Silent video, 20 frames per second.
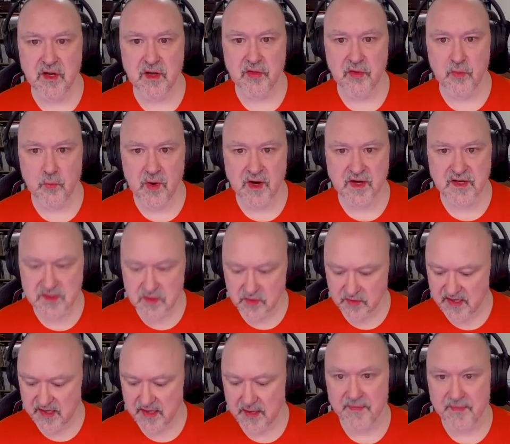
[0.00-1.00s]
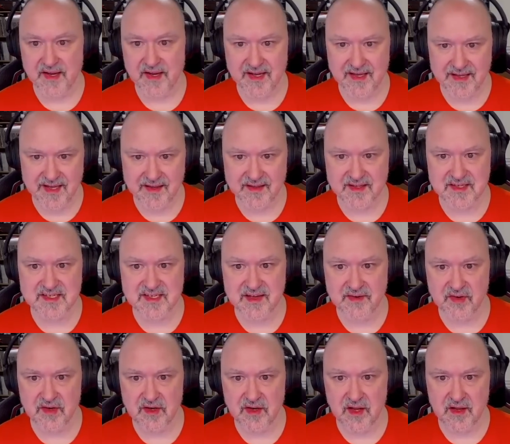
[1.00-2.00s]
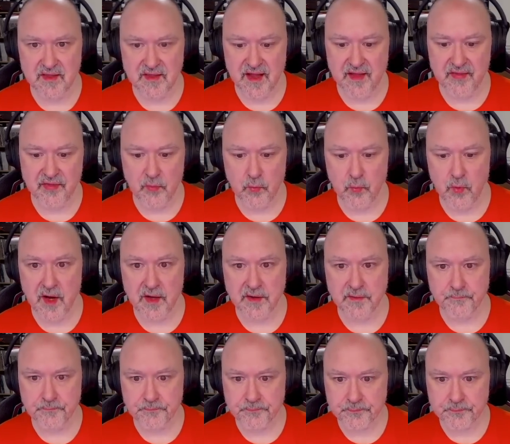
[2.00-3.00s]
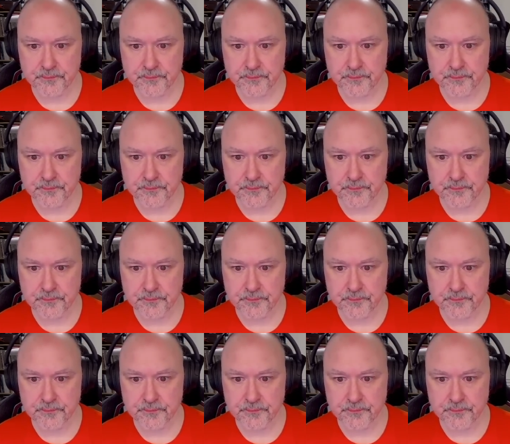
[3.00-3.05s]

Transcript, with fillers: The one is looking up, making that the seven and that the one.